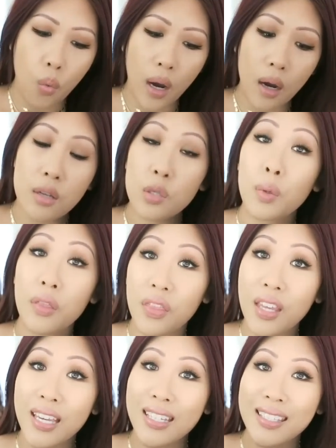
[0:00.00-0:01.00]
whereas with
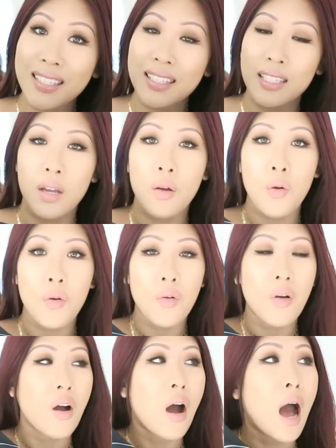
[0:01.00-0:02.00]
this,
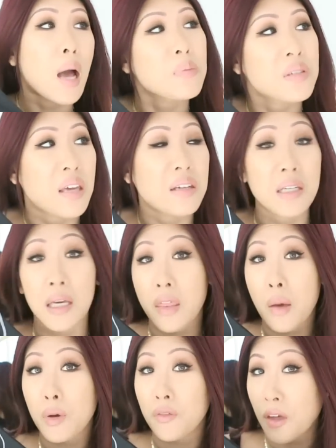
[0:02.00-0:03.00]
I'm sending
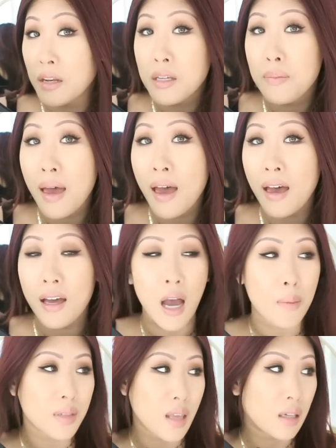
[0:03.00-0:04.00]
them a Fendi bag,
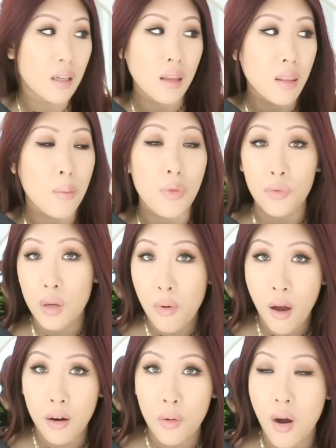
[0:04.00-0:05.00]
I'm sending them three
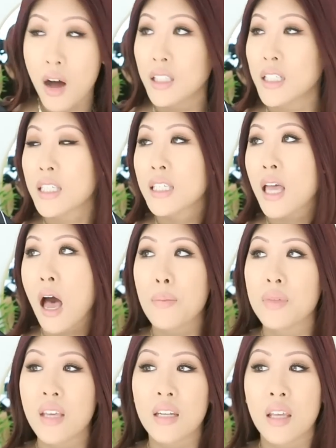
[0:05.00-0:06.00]
Prada wallets,
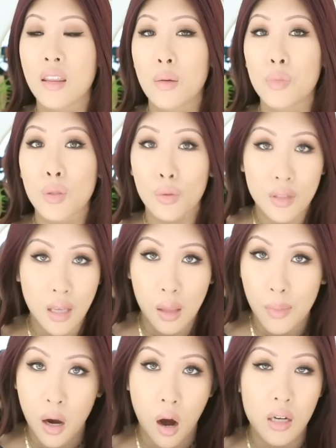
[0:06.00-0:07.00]
I'm sending them two
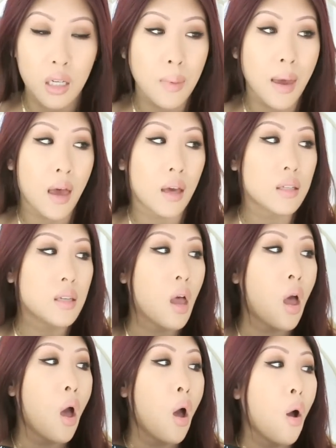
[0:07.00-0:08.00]
Stella McCartney bags.
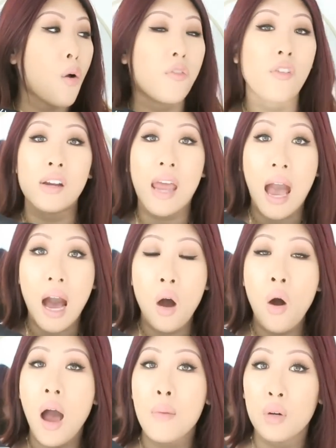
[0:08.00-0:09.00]
For
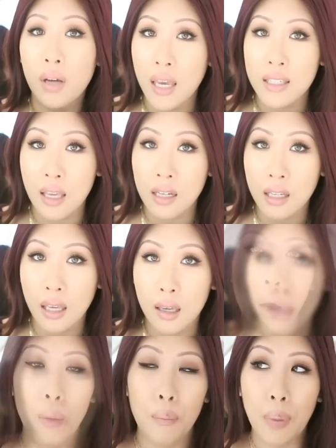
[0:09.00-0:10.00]
now, I'm okay sending
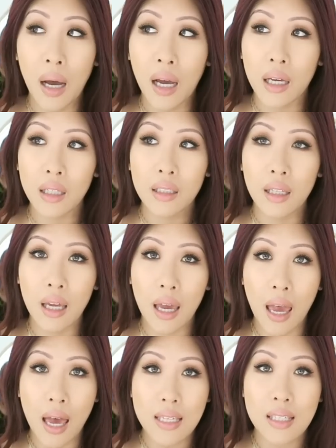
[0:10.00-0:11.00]
it, but
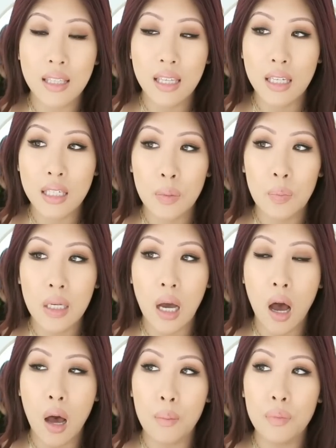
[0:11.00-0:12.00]
as this
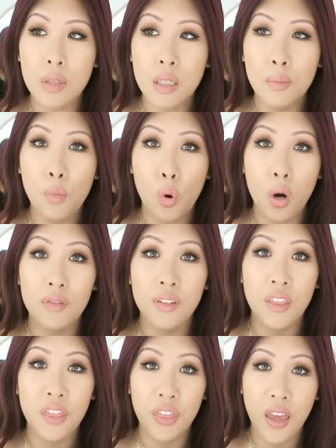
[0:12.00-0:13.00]
becomes more of
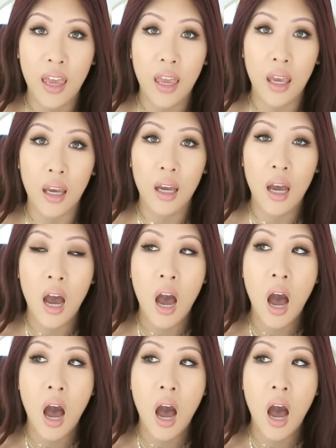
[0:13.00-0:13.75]
a thing,